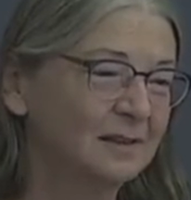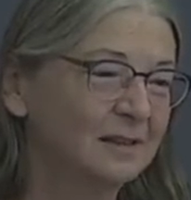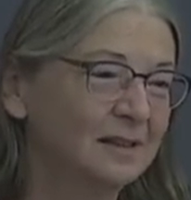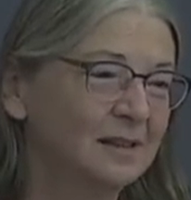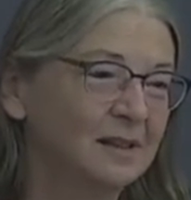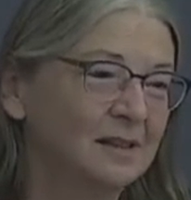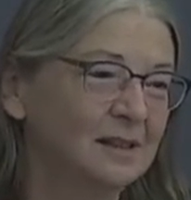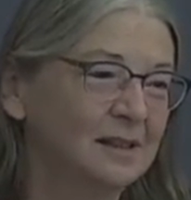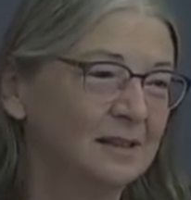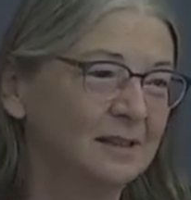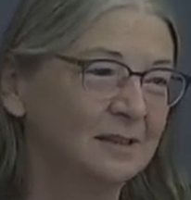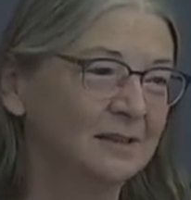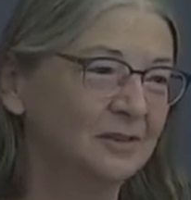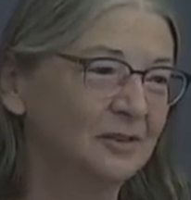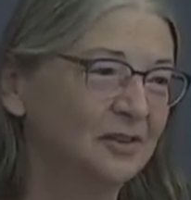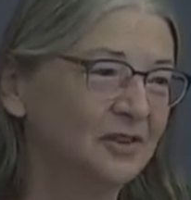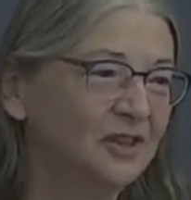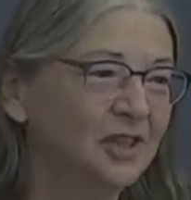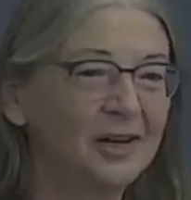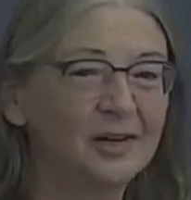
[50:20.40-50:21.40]
uh,
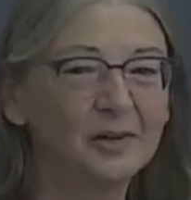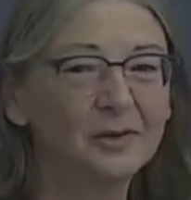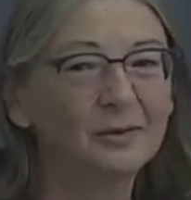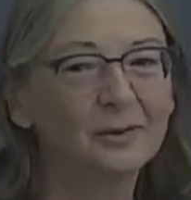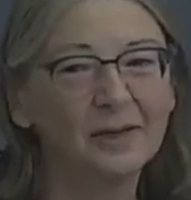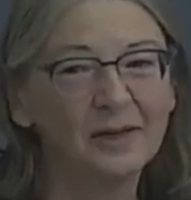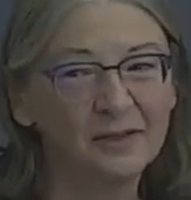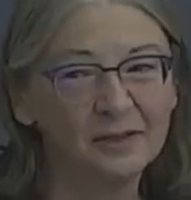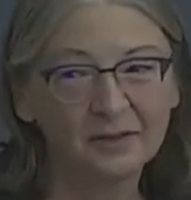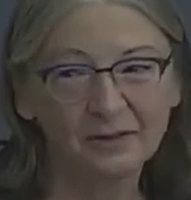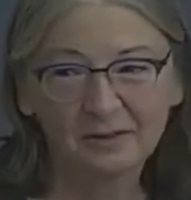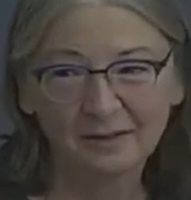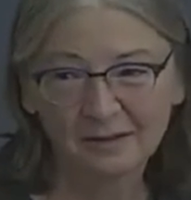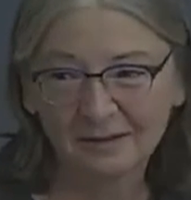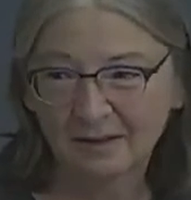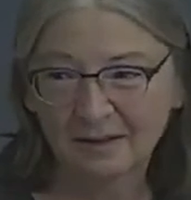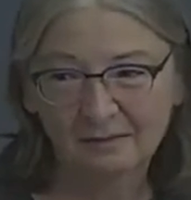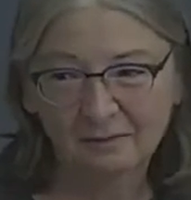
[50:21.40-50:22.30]
generator